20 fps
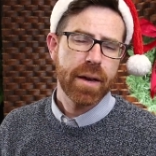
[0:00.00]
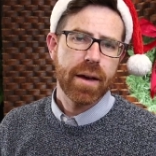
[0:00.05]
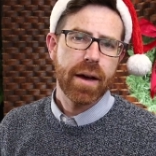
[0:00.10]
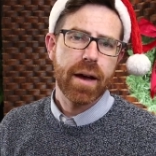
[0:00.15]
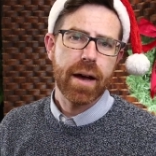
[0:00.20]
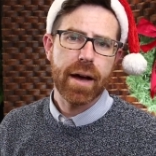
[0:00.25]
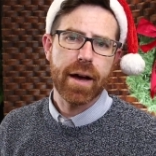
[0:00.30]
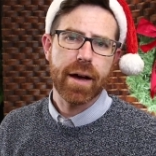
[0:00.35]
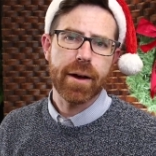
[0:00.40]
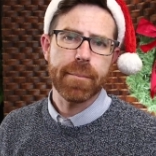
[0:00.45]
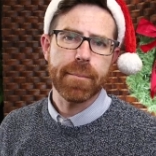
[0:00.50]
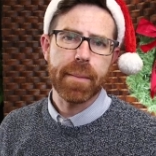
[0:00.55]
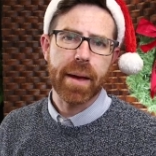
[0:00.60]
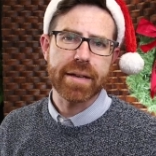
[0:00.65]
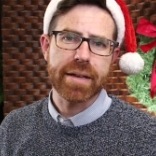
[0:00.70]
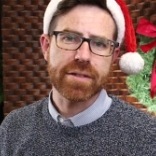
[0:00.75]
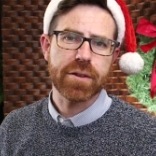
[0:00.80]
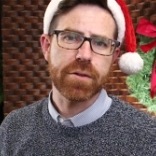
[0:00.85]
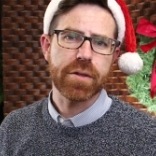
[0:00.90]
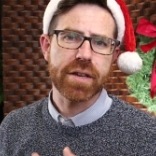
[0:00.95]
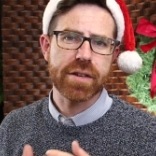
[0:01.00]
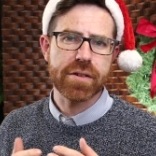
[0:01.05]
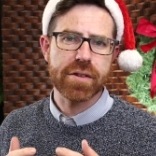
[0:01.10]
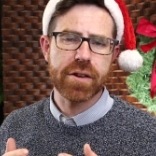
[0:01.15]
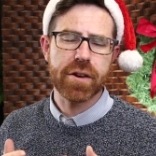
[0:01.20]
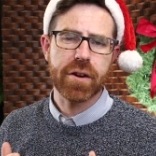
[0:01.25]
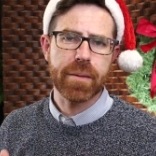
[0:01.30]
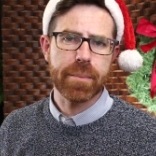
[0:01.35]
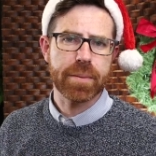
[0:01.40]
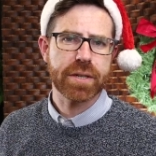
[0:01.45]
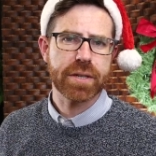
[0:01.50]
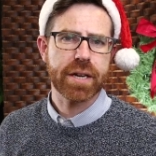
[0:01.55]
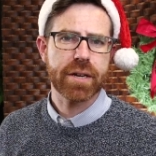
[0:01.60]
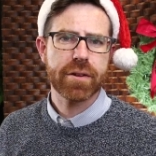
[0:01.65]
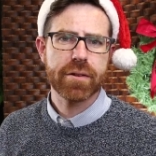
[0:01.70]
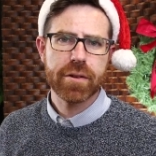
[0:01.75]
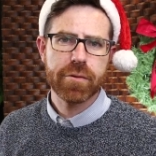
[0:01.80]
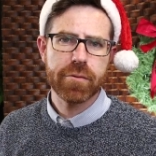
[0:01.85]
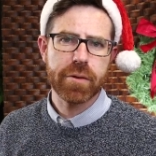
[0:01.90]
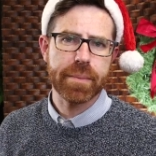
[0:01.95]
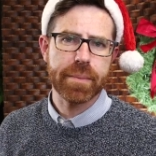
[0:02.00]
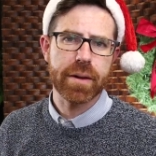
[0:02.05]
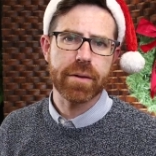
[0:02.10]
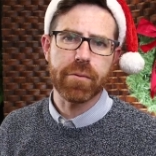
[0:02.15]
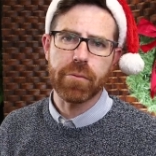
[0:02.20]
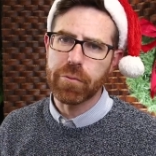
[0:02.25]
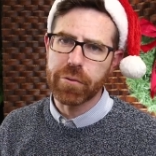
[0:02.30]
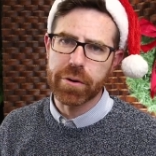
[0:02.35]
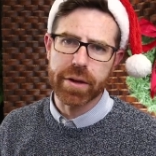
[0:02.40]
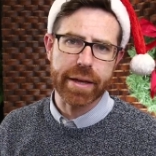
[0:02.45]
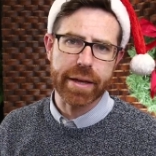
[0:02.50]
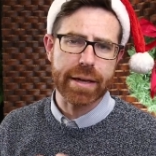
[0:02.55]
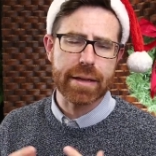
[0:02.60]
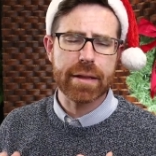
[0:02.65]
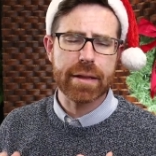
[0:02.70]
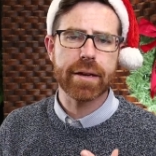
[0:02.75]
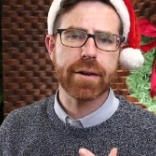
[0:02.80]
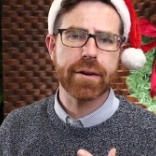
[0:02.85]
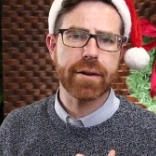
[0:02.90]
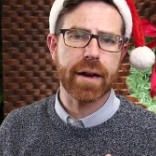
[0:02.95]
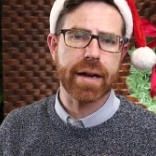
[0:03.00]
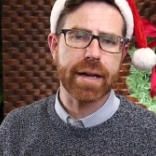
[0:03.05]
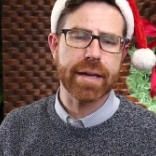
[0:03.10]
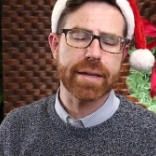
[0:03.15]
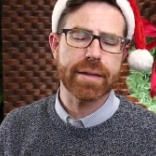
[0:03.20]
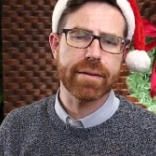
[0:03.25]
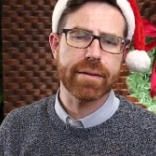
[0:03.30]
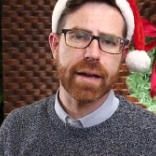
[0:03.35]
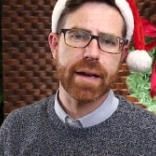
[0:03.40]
Um, and so this year in particular, we've been really clear and,